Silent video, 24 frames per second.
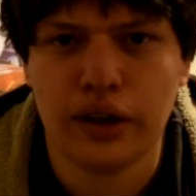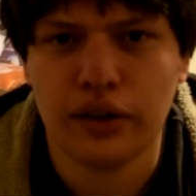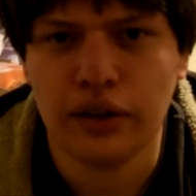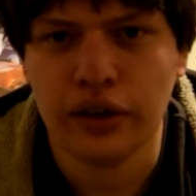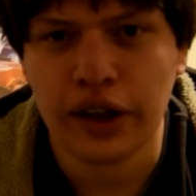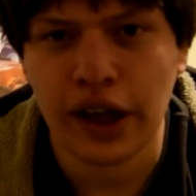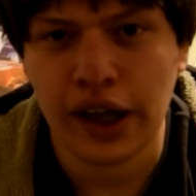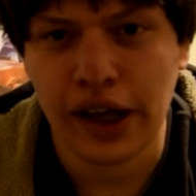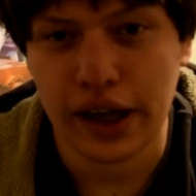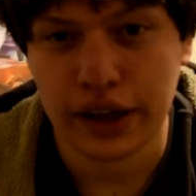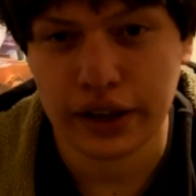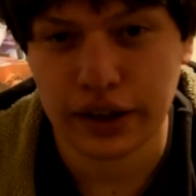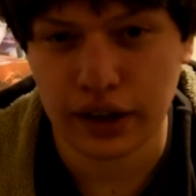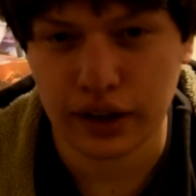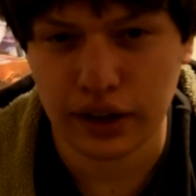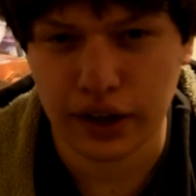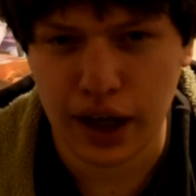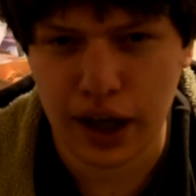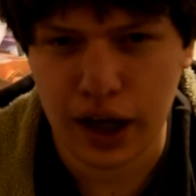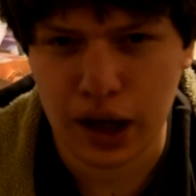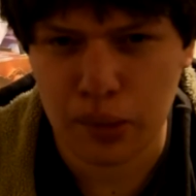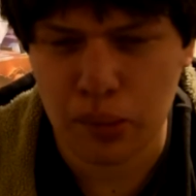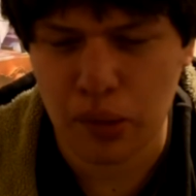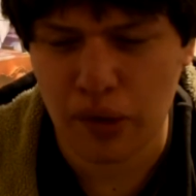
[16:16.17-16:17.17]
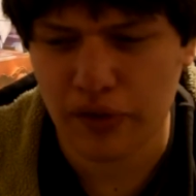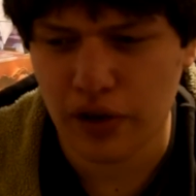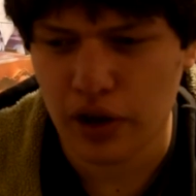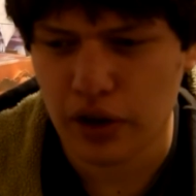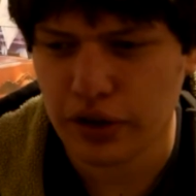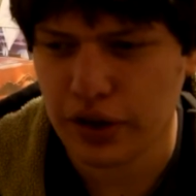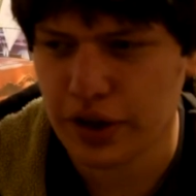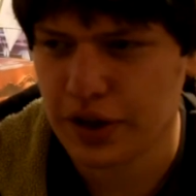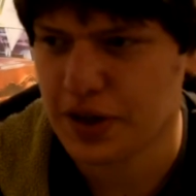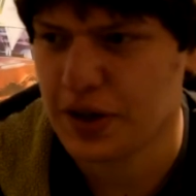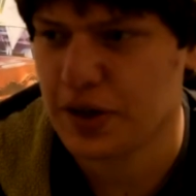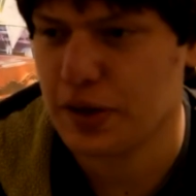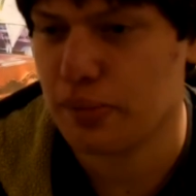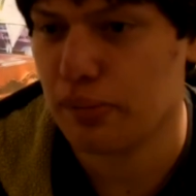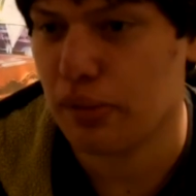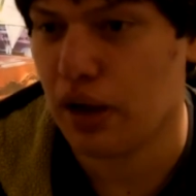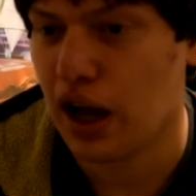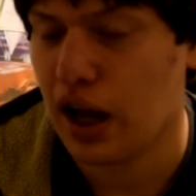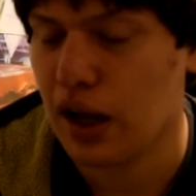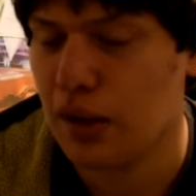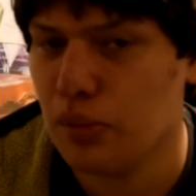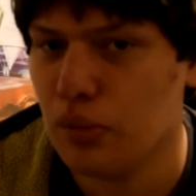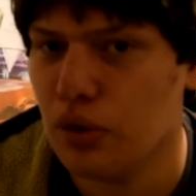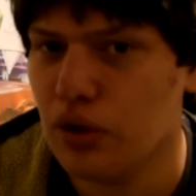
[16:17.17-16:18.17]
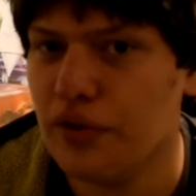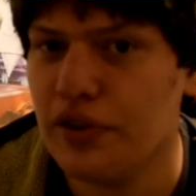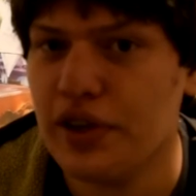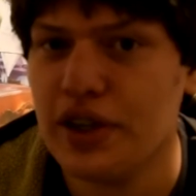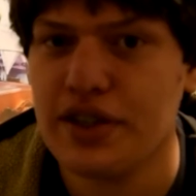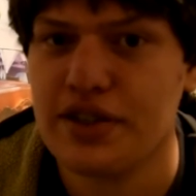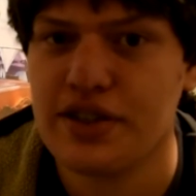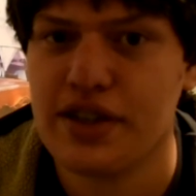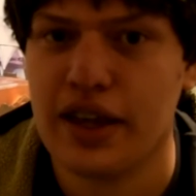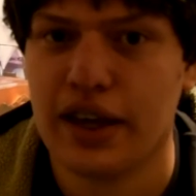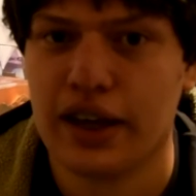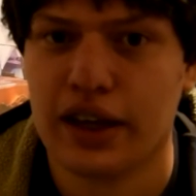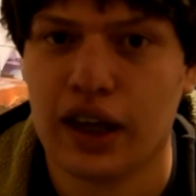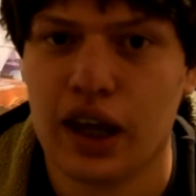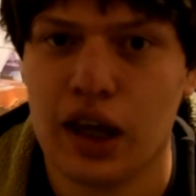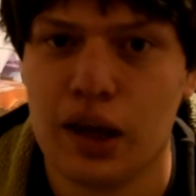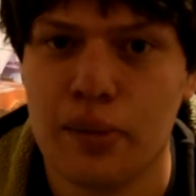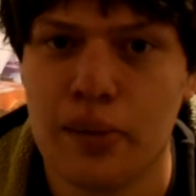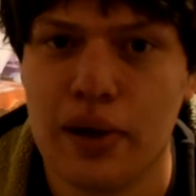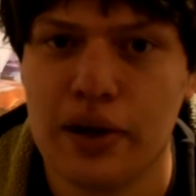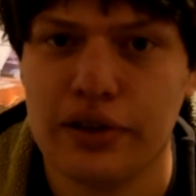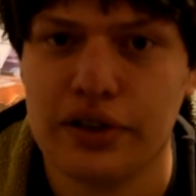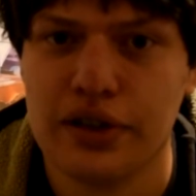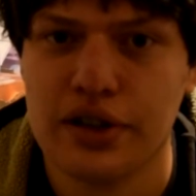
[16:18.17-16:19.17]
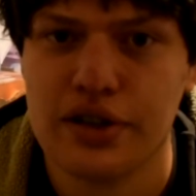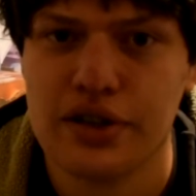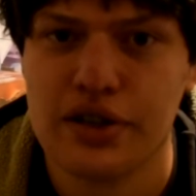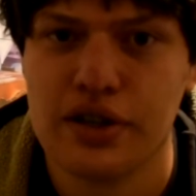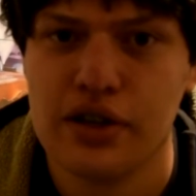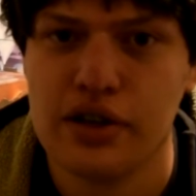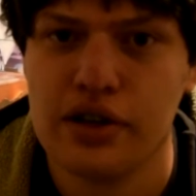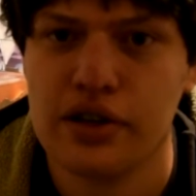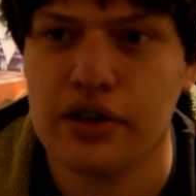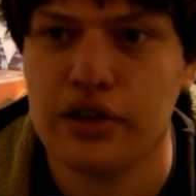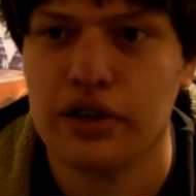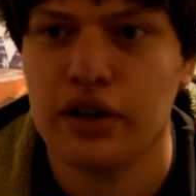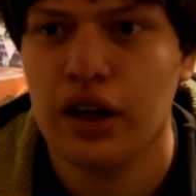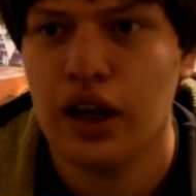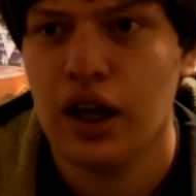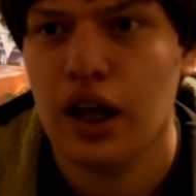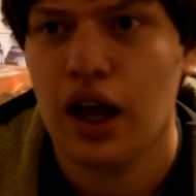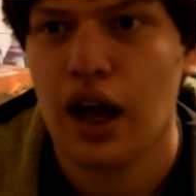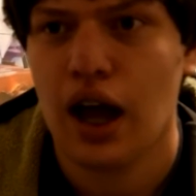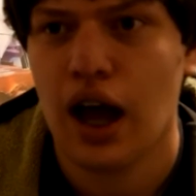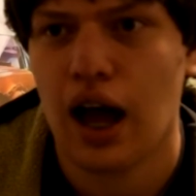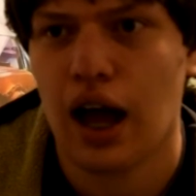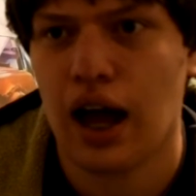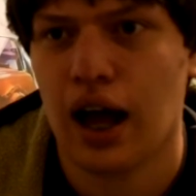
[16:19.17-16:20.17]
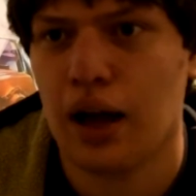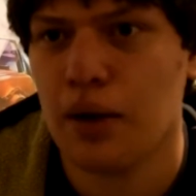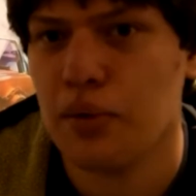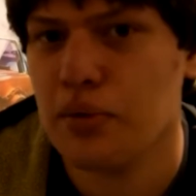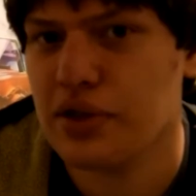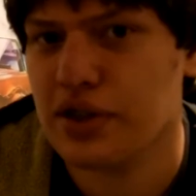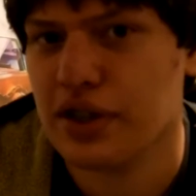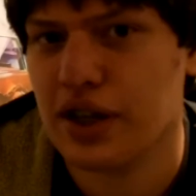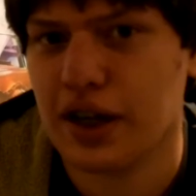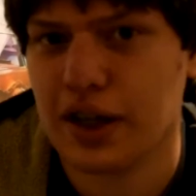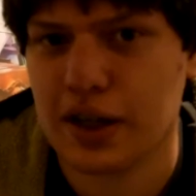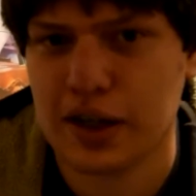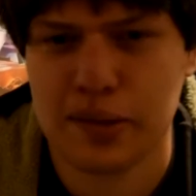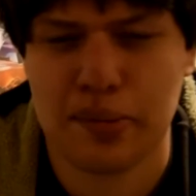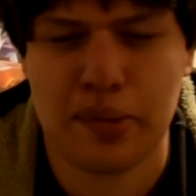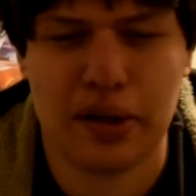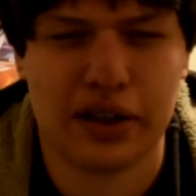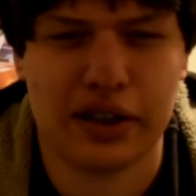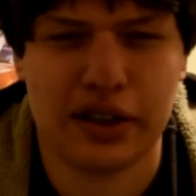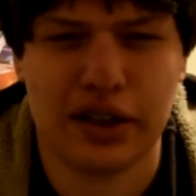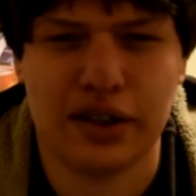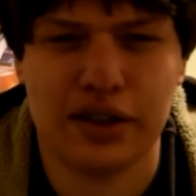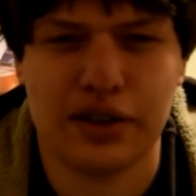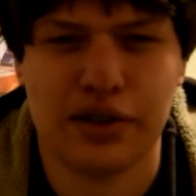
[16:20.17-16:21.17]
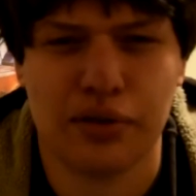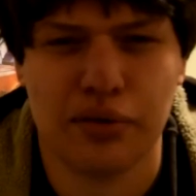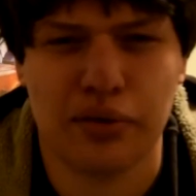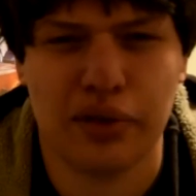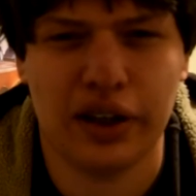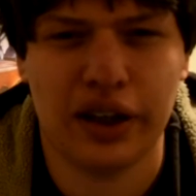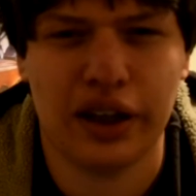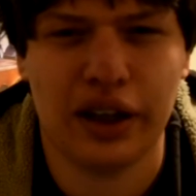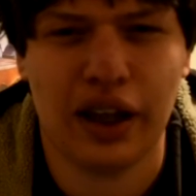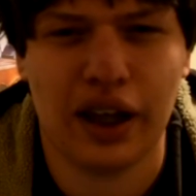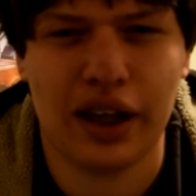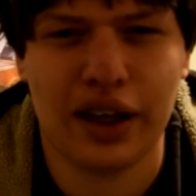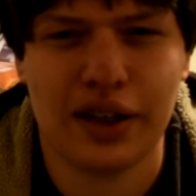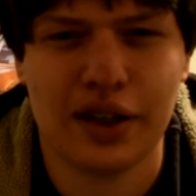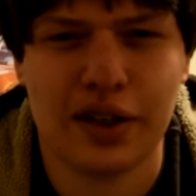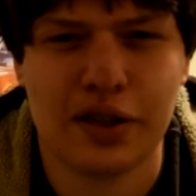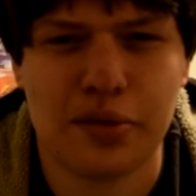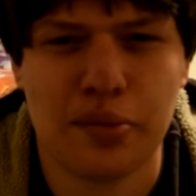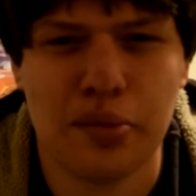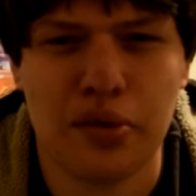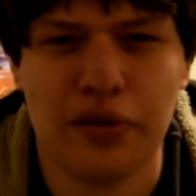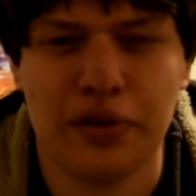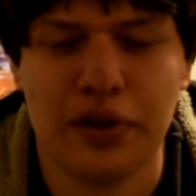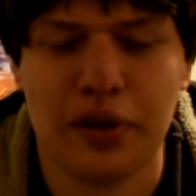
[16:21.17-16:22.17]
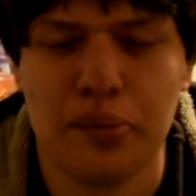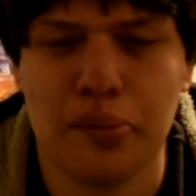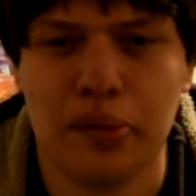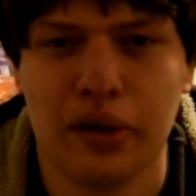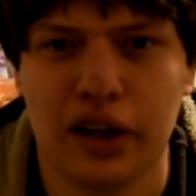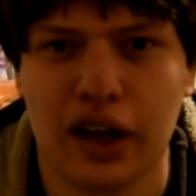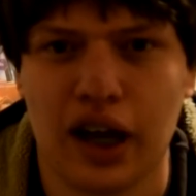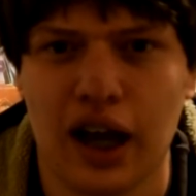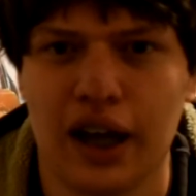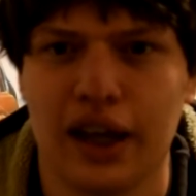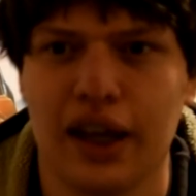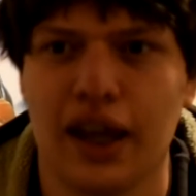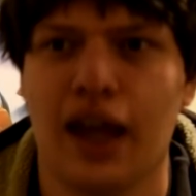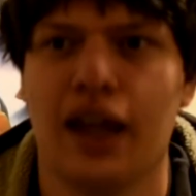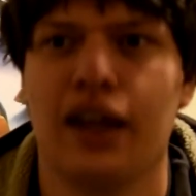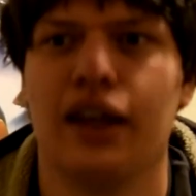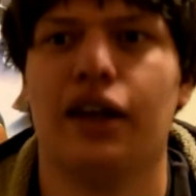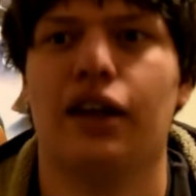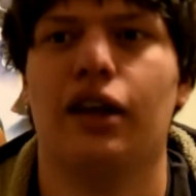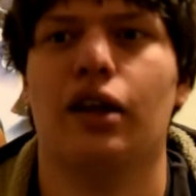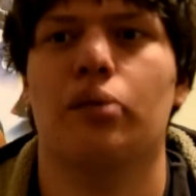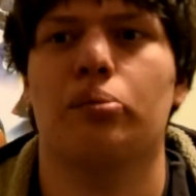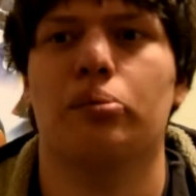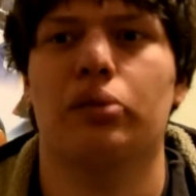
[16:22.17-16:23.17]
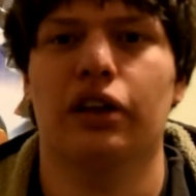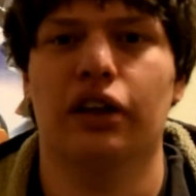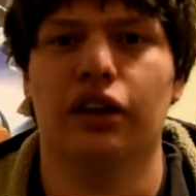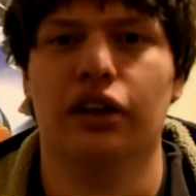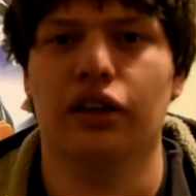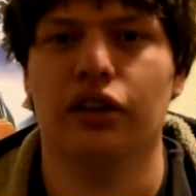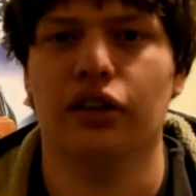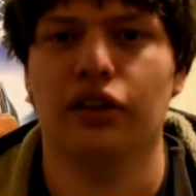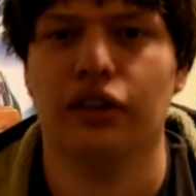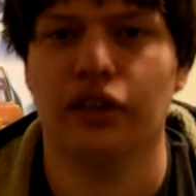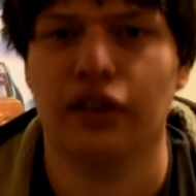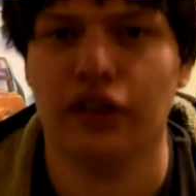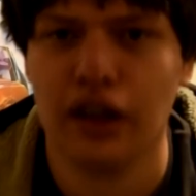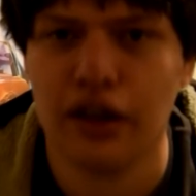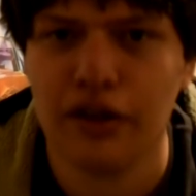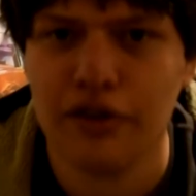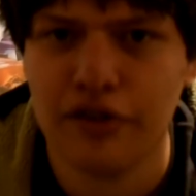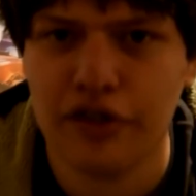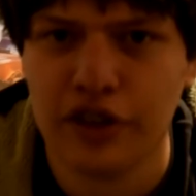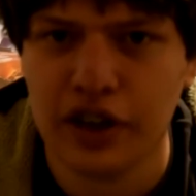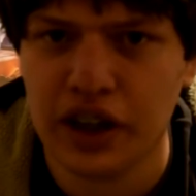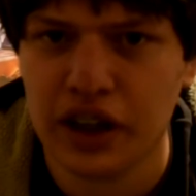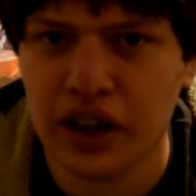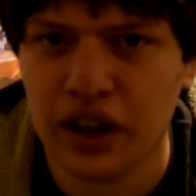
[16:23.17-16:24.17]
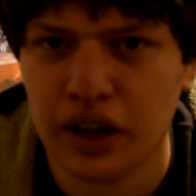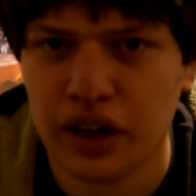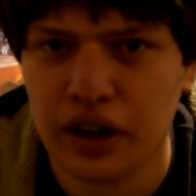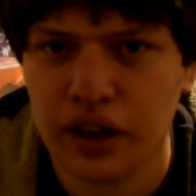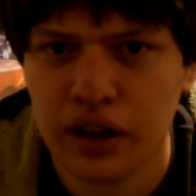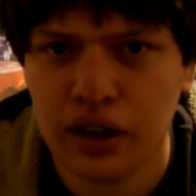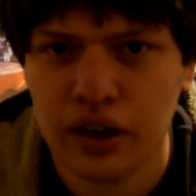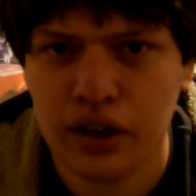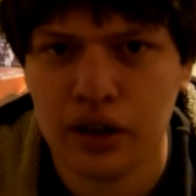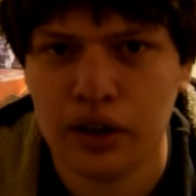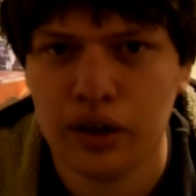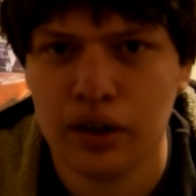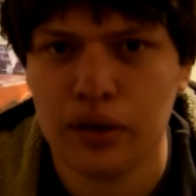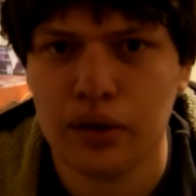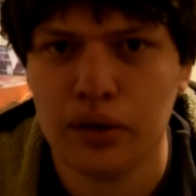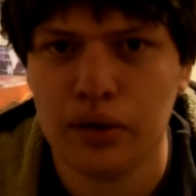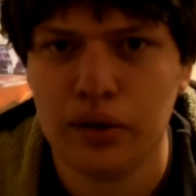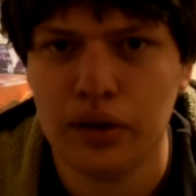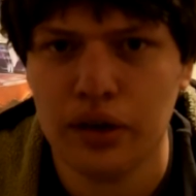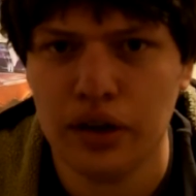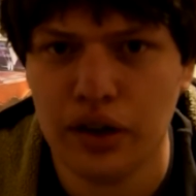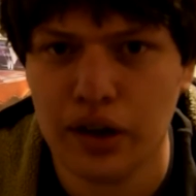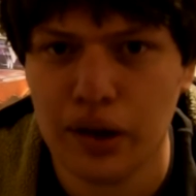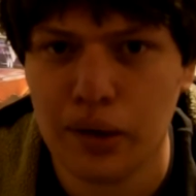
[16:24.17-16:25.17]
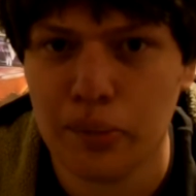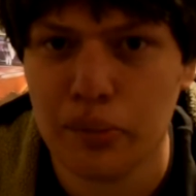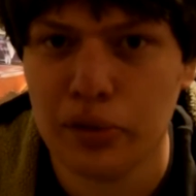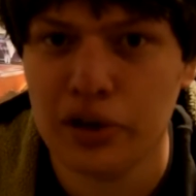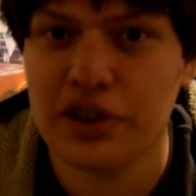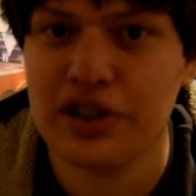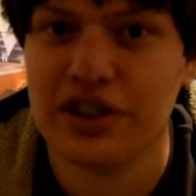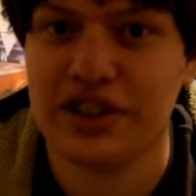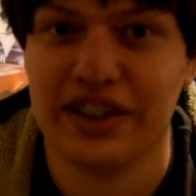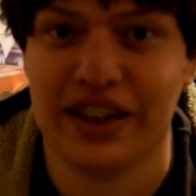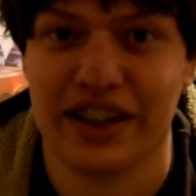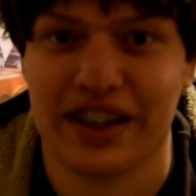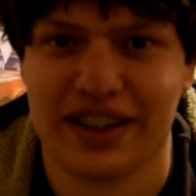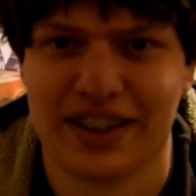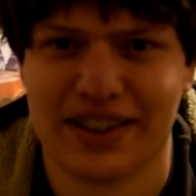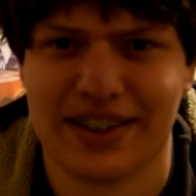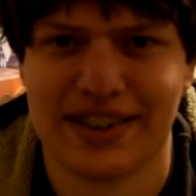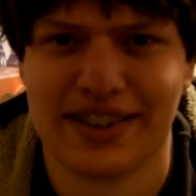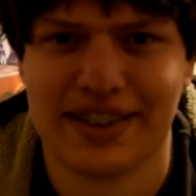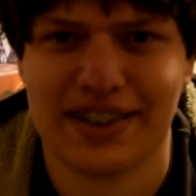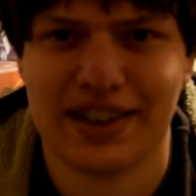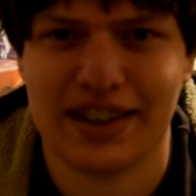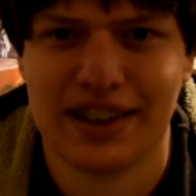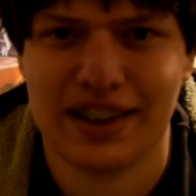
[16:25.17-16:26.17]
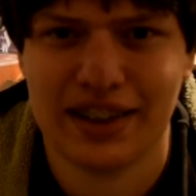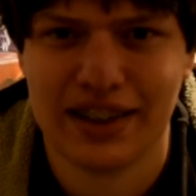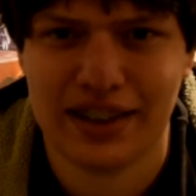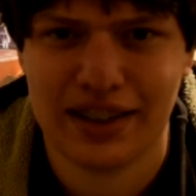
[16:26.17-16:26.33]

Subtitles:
looking at the lineup of all the spy movies that came out this year, I was not expecting to really like this movie, but I ended up loving number 6.